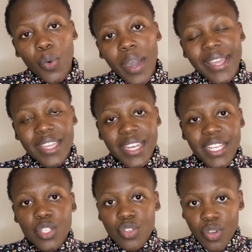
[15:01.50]
I can
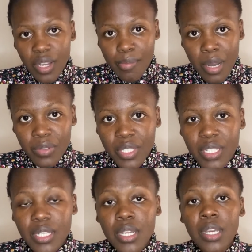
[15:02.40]
actually talk about it.
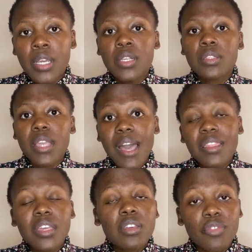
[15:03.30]
So yeah,
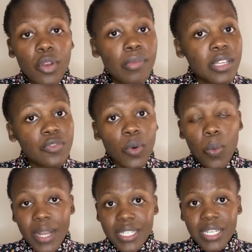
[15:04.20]
thank you very much for
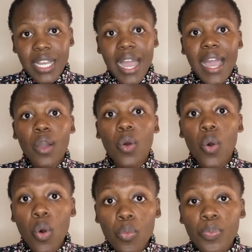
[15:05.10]
watching. I
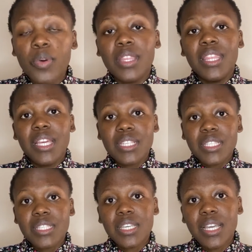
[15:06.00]
hope
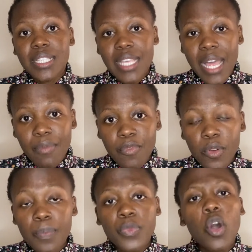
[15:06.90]
this is helpful.
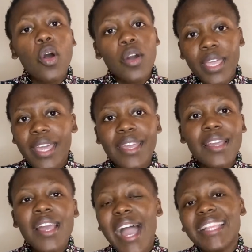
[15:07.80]
Oh, okay,
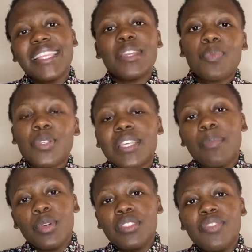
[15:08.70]
I didn't put some
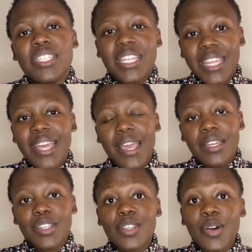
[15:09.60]
motivation at the end.
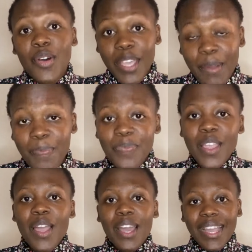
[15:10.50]
So okay,
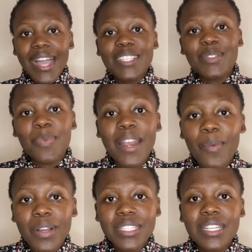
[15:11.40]
guys,
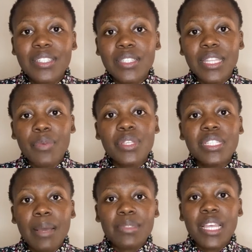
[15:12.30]
the reason
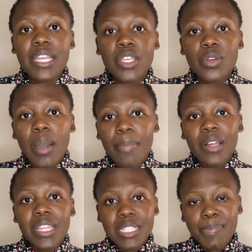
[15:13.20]
I'm telling you about
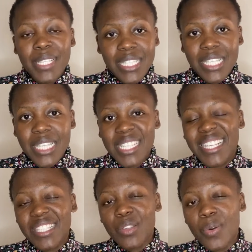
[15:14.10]
these businesses
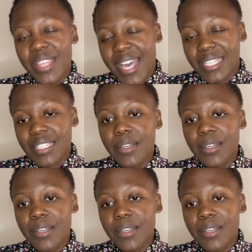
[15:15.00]
is so that